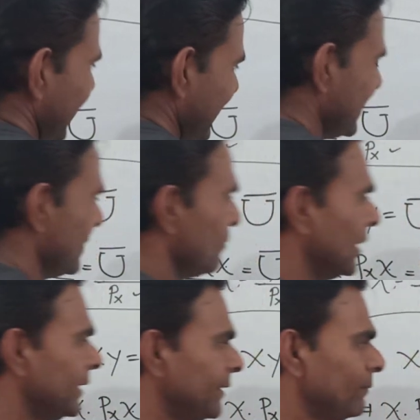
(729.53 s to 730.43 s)
it is a
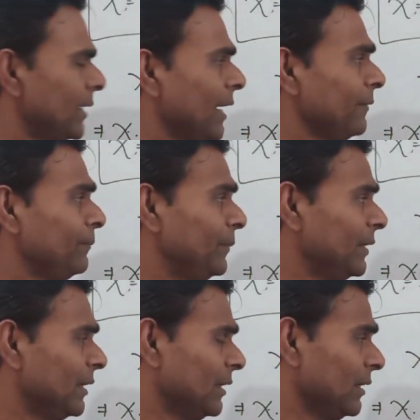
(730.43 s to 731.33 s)
multiply
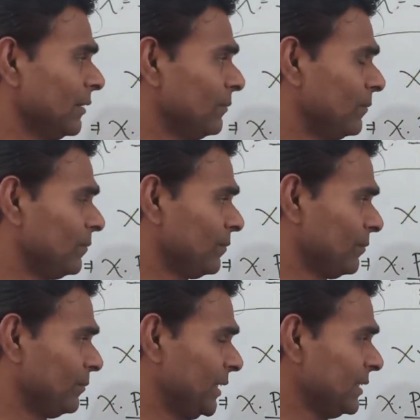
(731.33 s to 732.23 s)

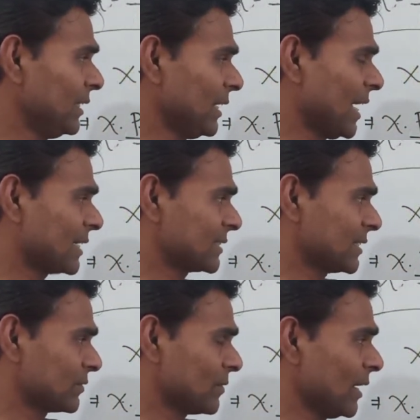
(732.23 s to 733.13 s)
with x
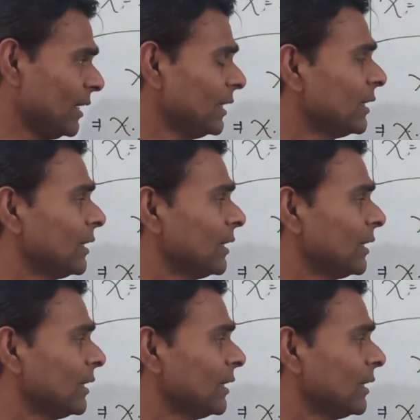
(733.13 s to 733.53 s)
square.